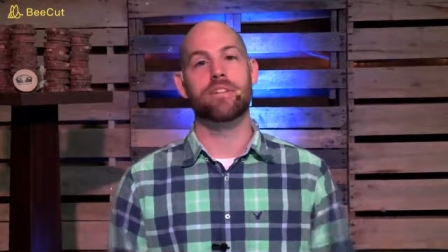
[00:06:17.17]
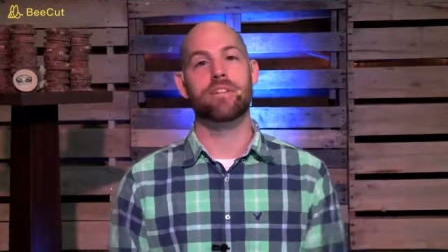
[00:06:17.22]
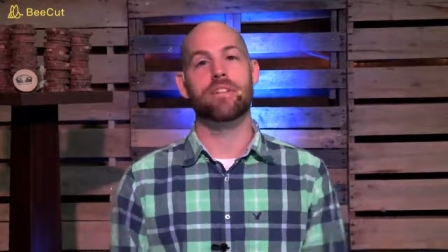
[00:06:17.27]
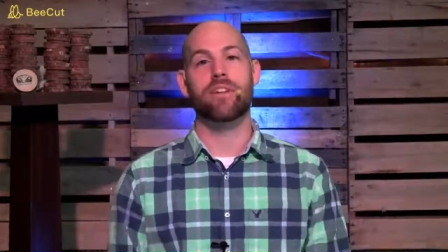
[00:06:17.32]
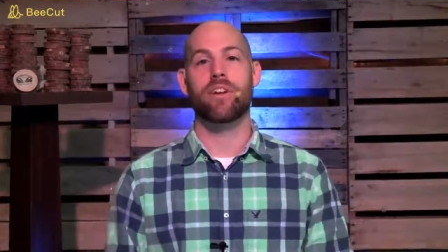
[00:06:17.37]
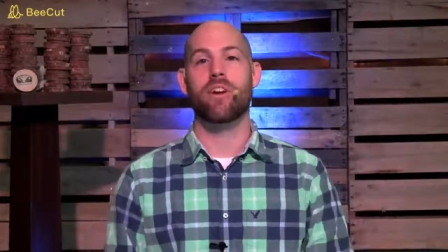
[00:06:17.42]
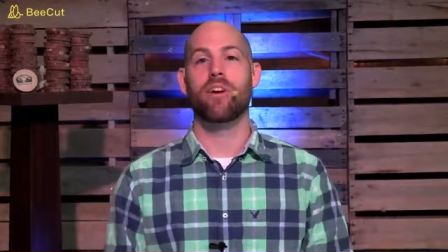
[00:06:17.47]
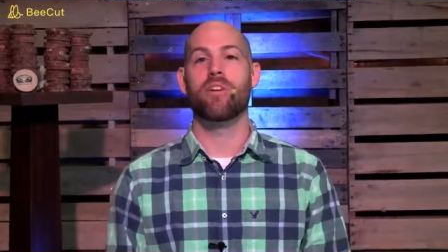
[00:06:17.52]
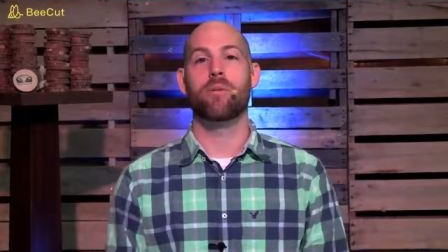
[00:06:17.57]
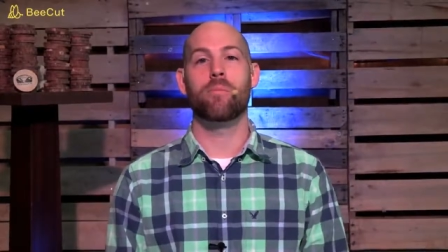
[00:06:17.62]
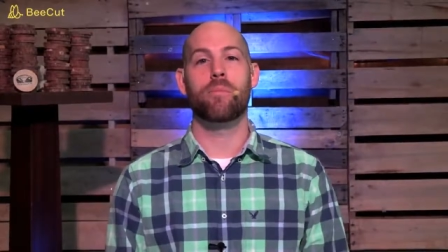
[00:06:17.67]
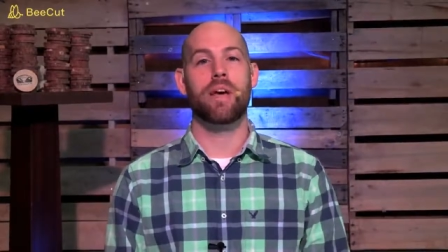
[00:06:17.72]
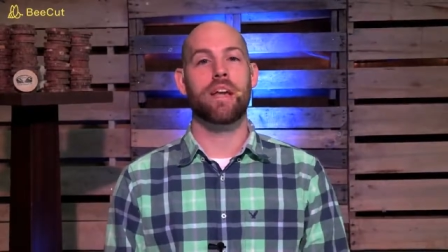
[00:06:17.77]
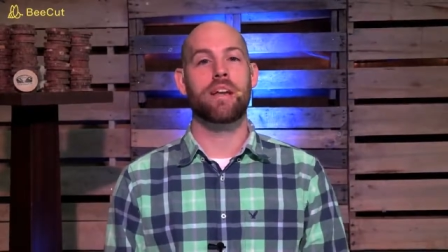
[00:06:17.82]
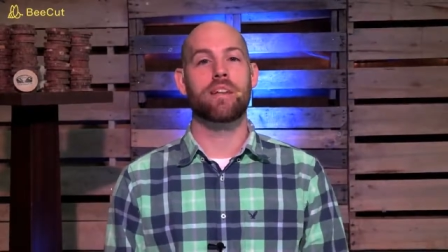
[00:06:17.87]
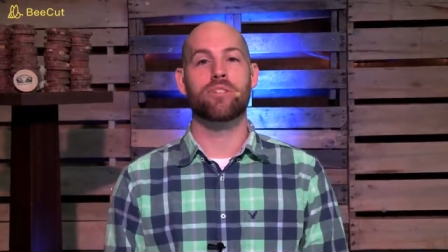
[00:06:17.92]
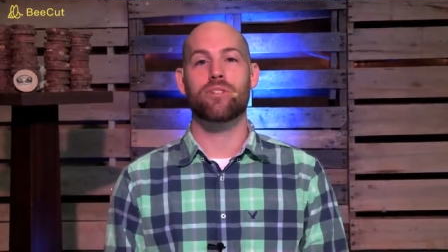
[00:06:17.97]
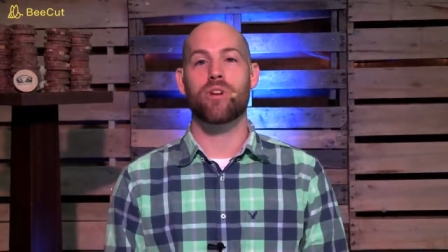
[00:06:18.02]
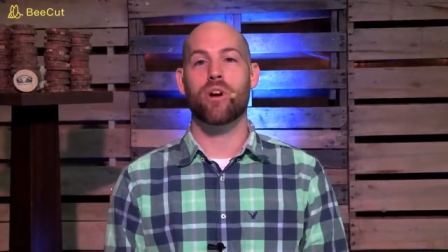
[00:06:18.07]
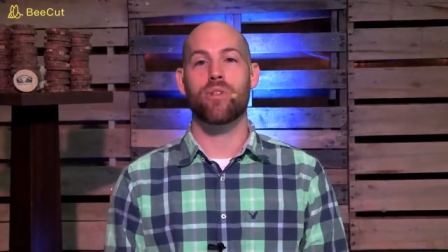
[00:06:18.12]
to go to bed
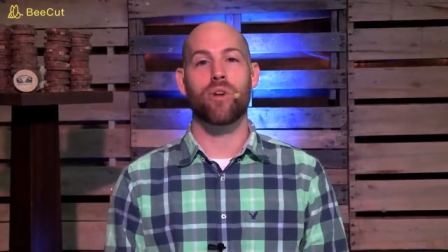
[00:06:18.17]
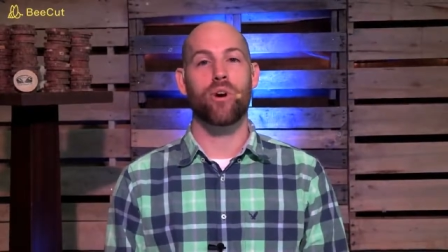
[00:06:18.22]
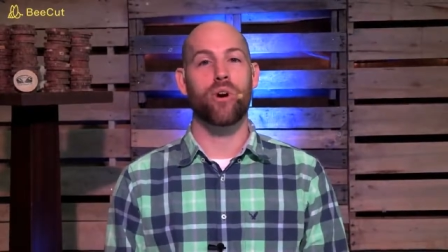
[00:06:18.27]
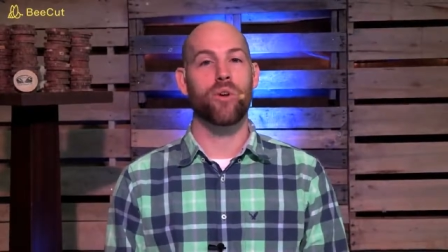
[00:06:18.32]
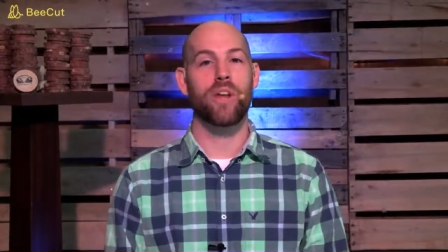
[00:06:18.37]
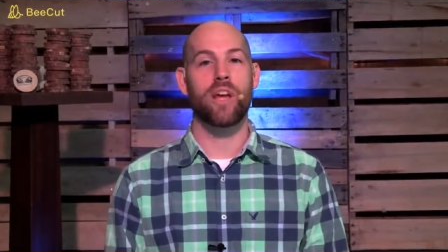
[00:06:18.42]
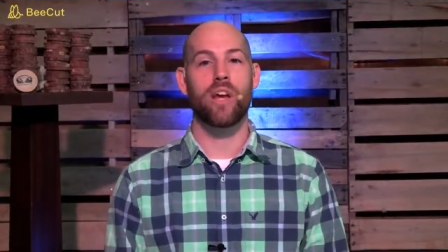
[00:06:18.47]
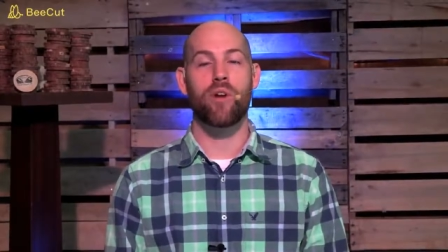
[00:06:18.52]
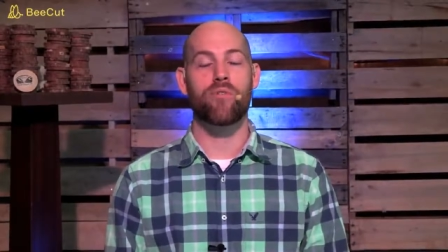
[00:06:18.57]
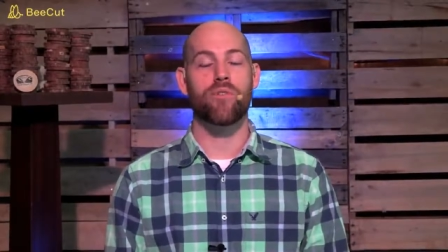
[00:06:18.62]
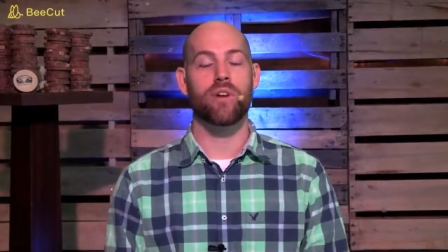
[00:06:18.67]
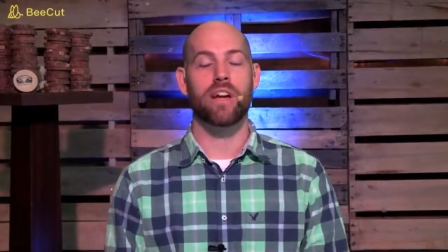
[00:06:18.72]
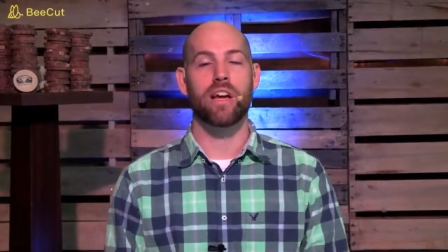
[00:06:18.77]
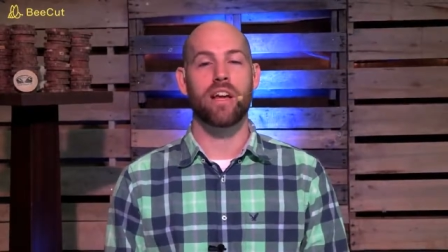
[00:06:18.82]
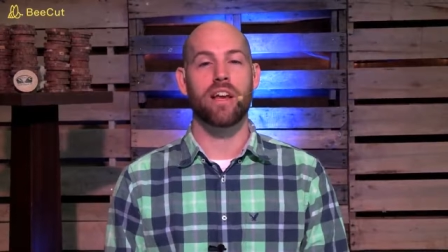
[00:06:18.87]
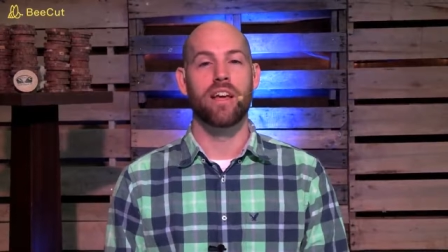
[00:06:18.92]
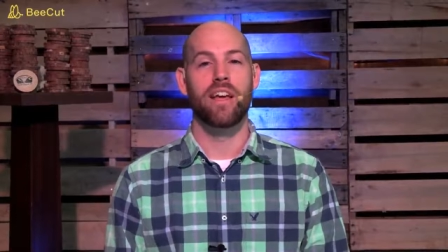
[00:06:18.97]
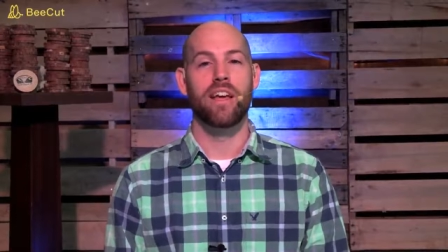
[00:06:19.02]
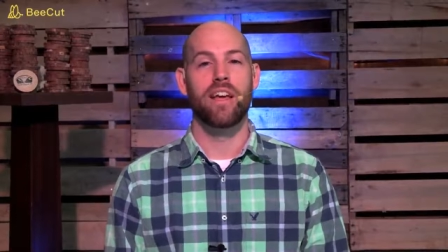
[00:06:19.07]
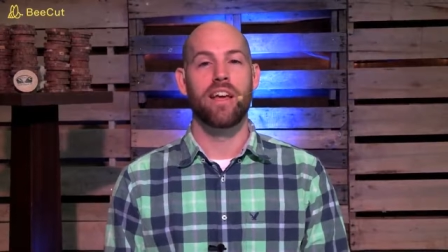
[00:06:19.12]
and start the whole day over again.